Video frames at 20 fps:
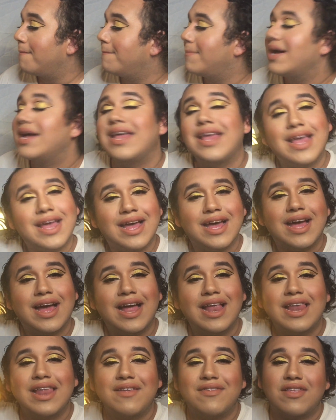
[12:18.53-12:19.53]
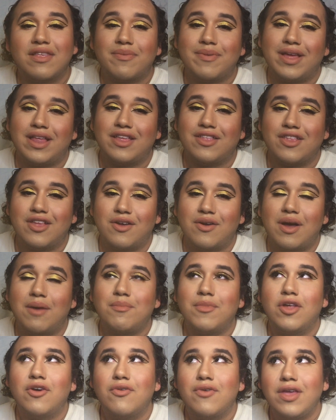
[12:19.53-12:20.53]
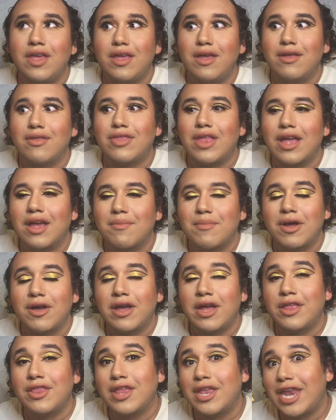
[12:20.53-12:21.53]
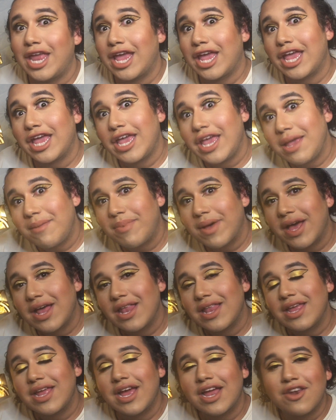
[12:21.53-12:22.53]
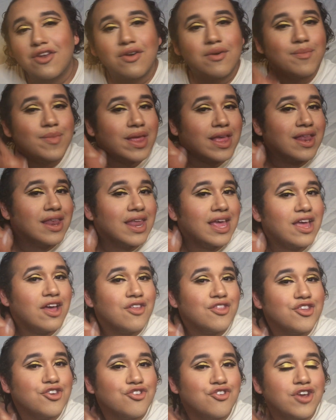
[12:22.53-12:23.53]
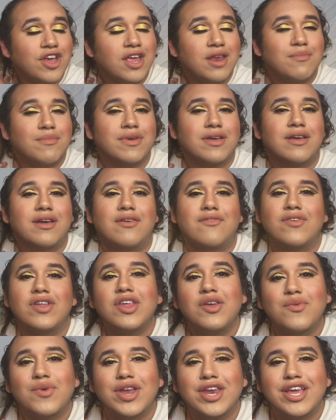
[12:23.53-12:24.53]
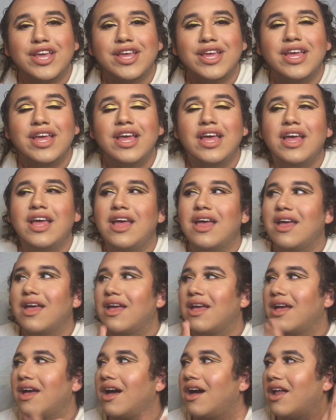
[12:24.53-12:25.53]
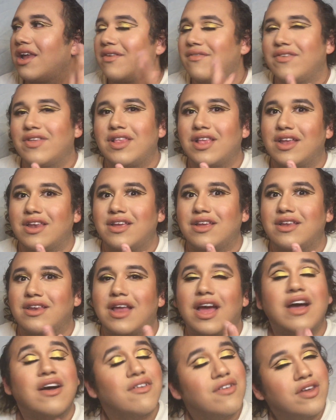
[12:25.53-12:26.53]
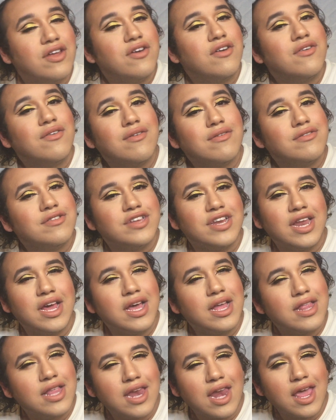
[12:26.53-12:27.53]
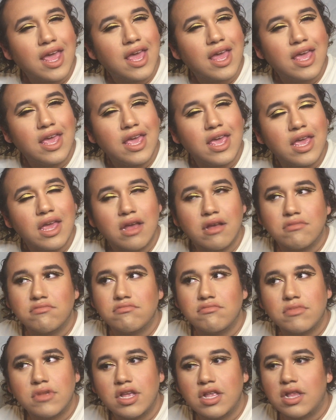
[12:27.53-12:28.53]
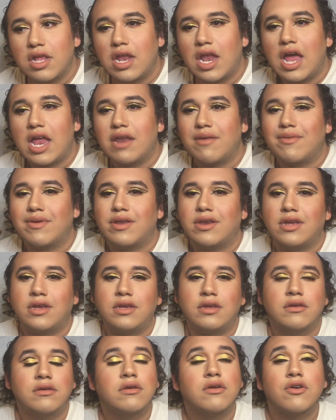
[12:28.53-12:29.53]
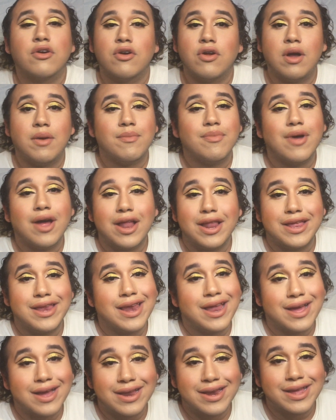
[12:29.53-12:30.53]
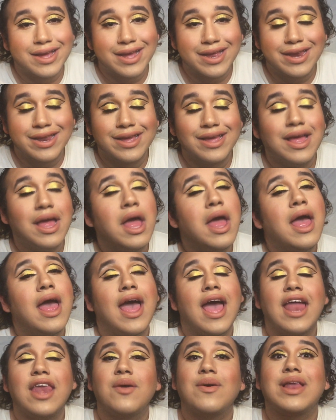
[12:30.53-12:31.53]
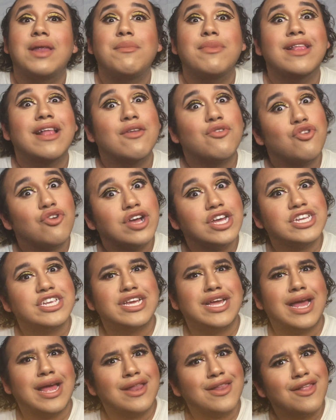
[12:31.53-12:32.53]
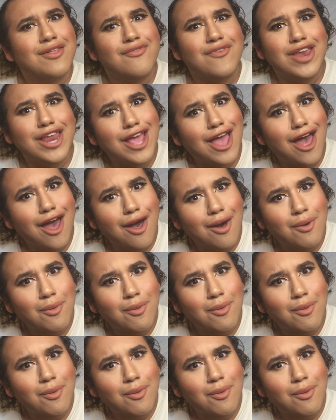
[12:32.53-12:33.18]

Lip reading: But yeah, I love this palette though. I'm low-key thinking about getting the Naked Heat palette. I know I'm like late on the train, but I really want it all of a sudden. I don't know. Should I get the Naked Heat? It's a lot of money. Girl, I'm probably not gonna get it. Anyway, let me stop talking shit in this video.